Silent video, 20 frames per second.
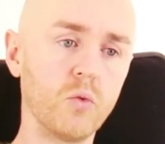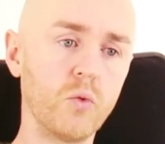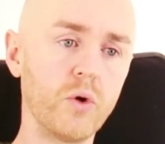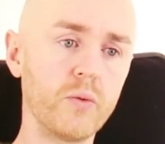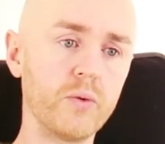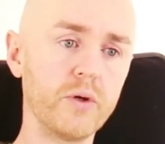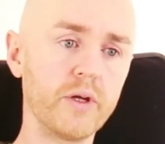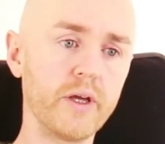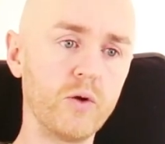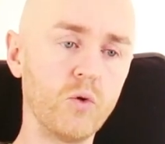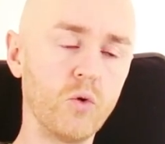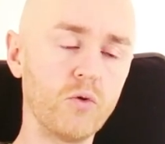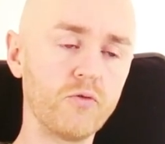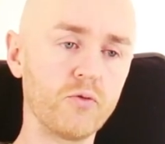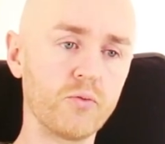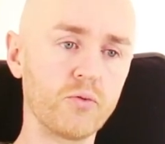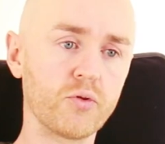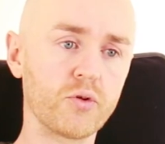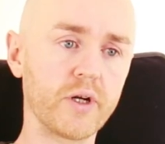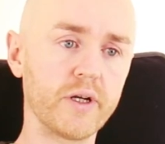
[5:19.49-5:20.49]
way we get
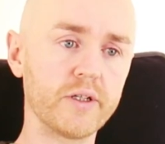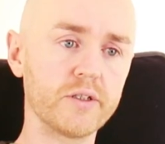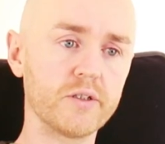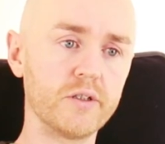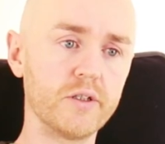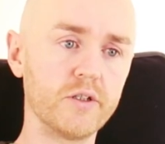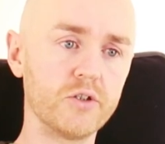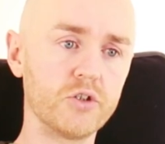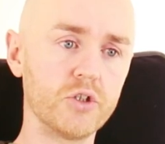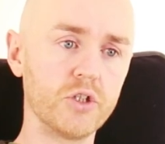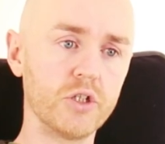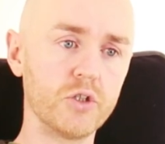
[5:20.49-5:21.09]
over procrastination